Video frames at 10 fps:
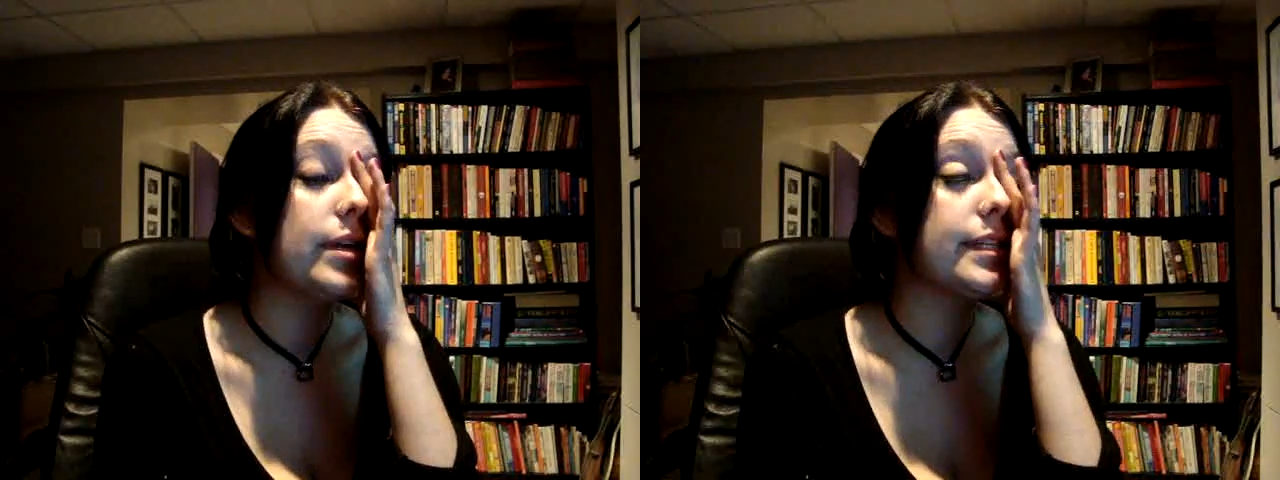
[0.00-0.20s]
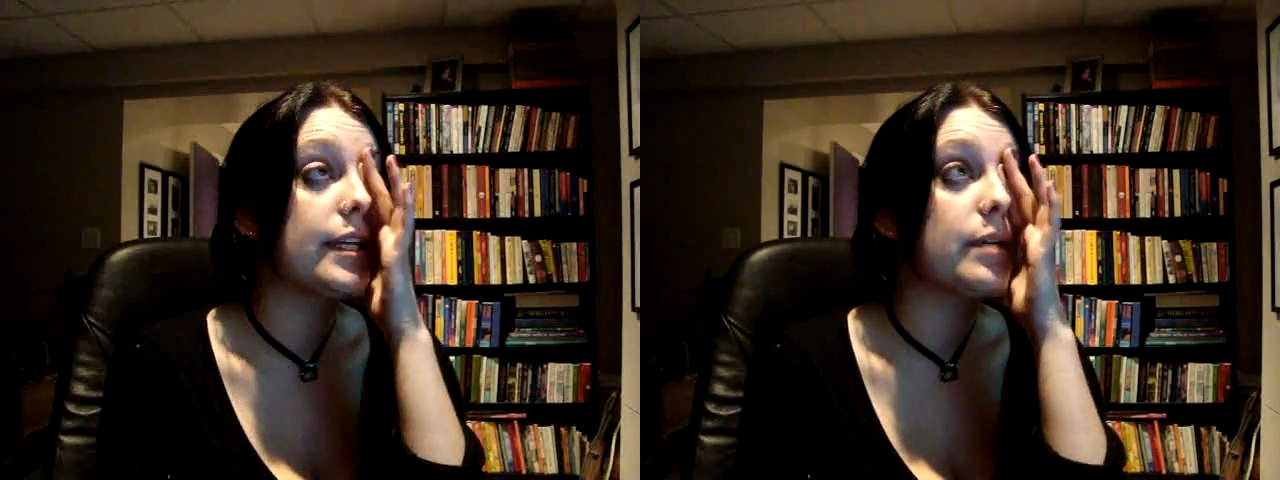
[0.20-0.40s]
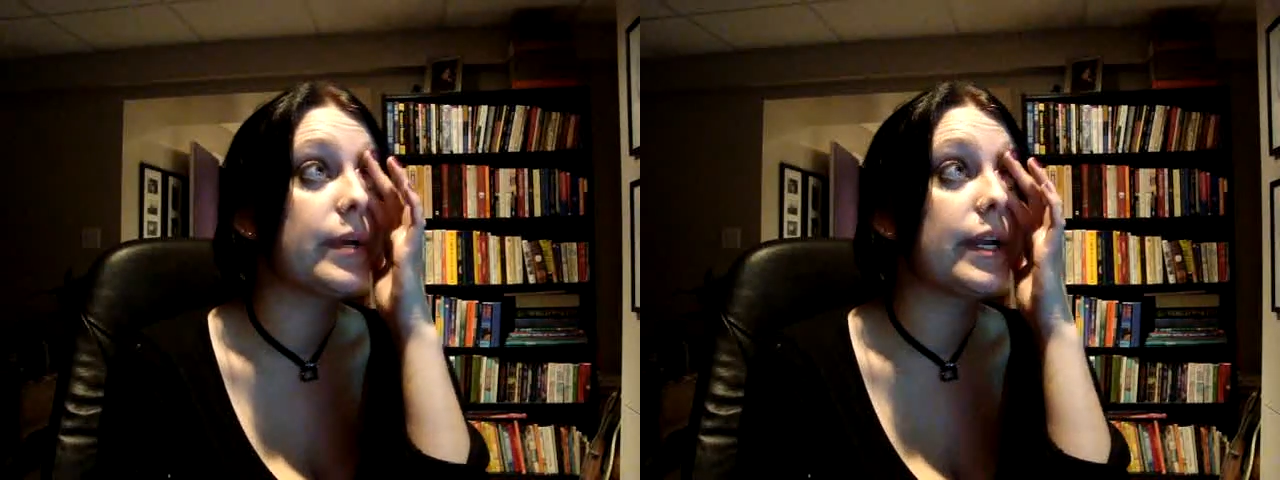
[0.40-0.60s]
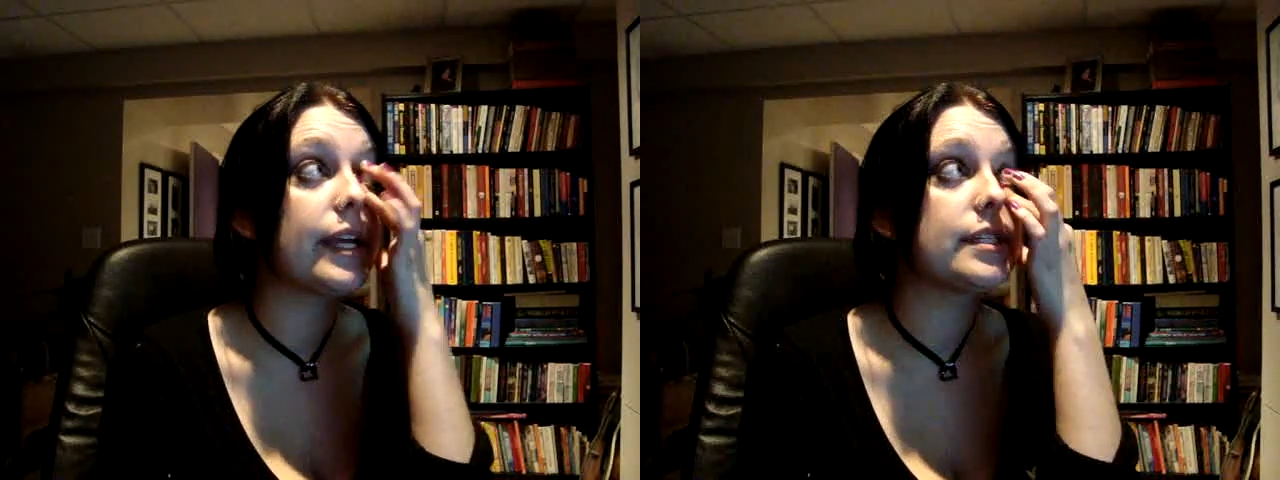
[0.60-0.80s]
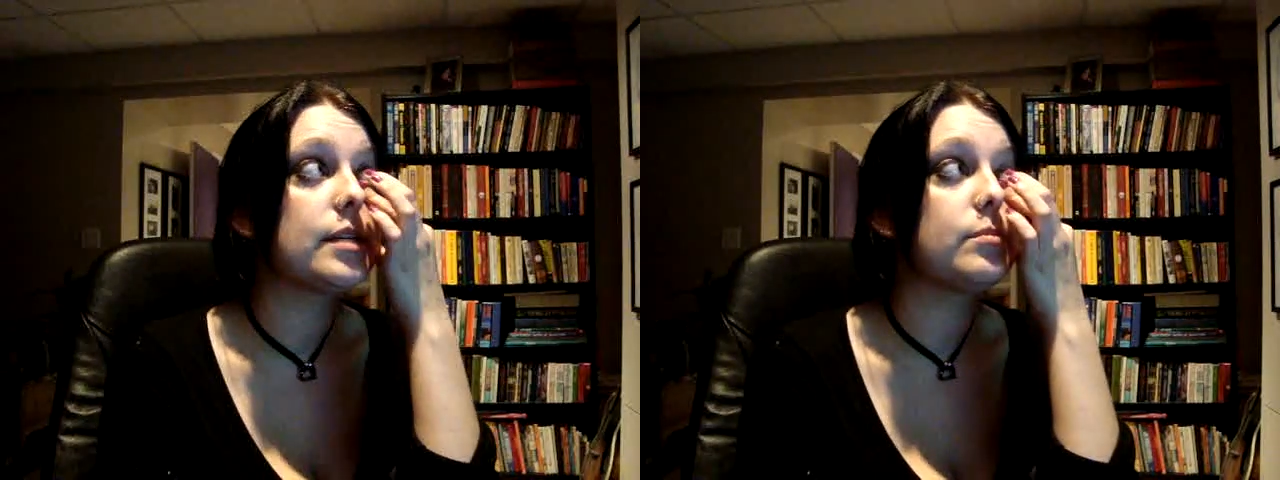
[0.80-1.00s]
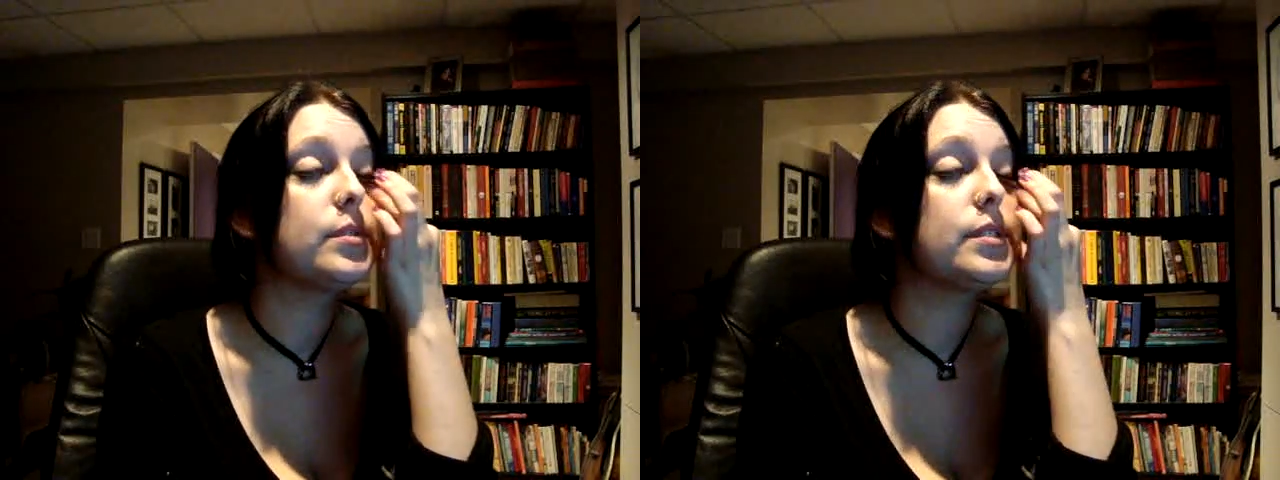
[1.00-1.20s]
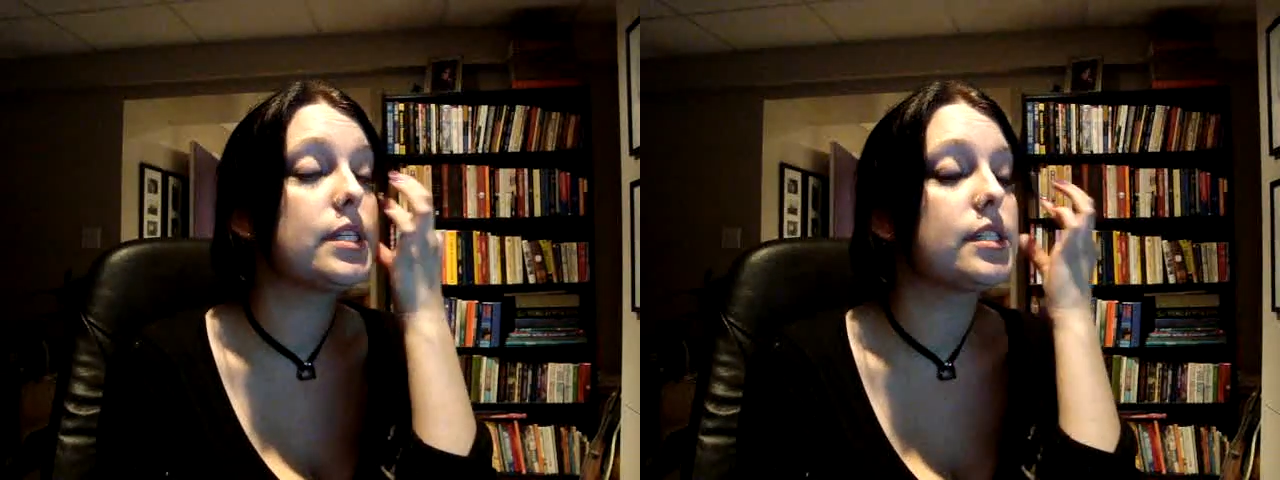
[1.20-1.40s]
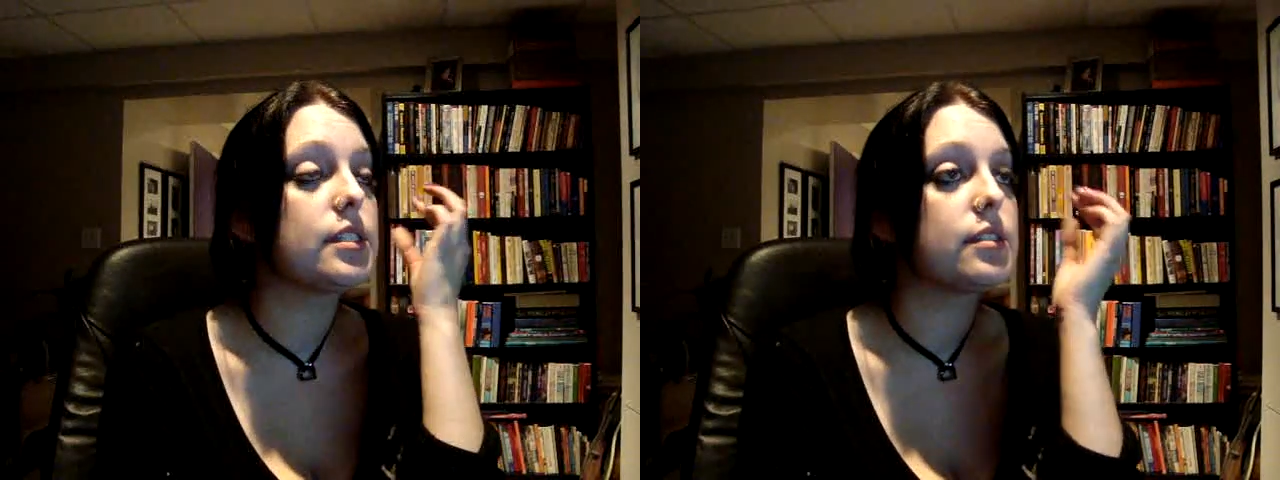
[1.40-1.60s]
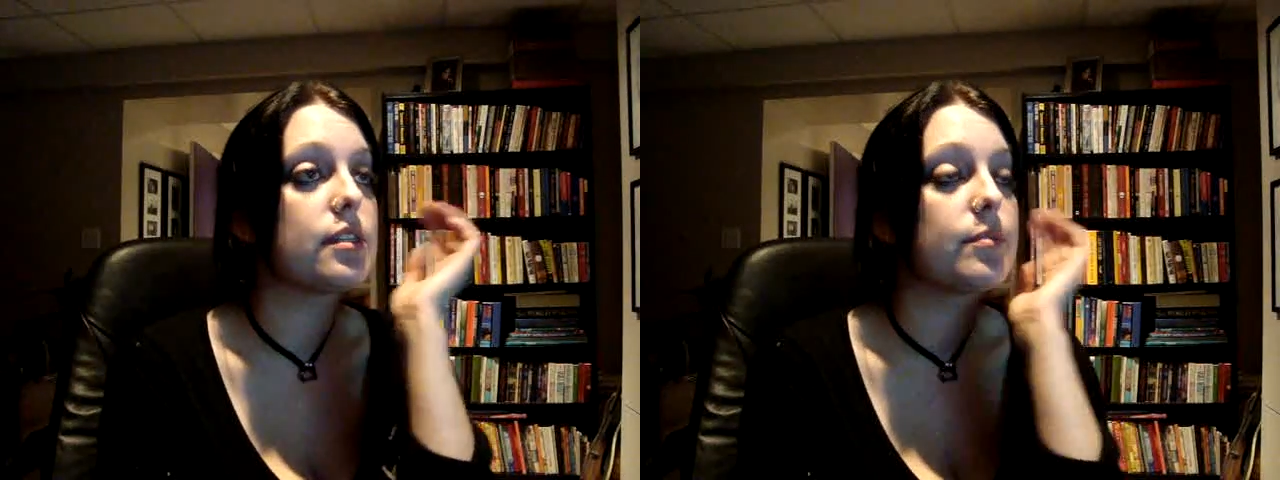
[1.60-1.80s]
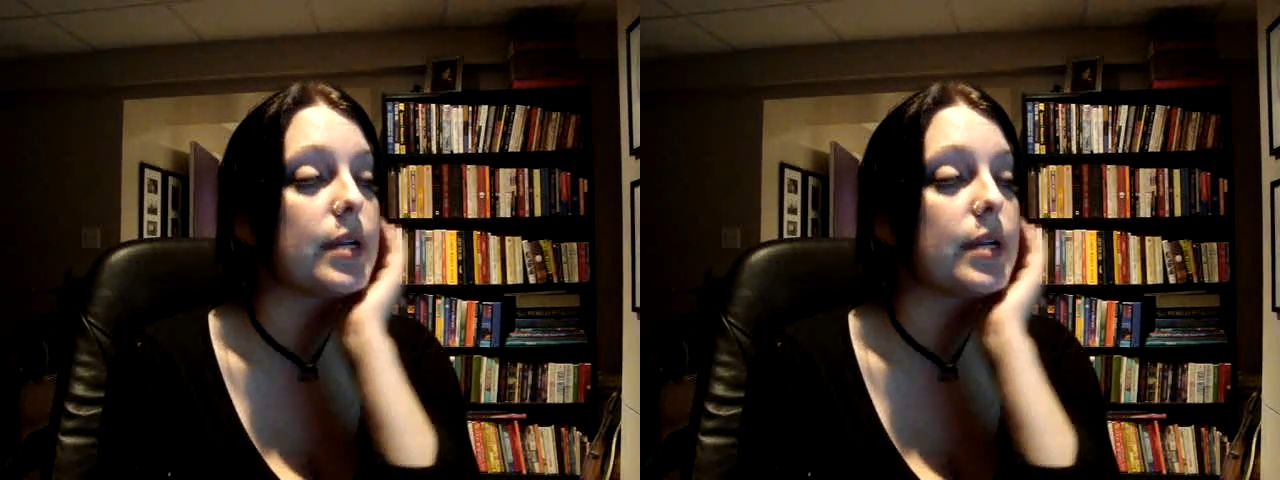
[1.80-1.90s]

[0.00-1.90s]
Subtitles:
I did it, but I ended up distancing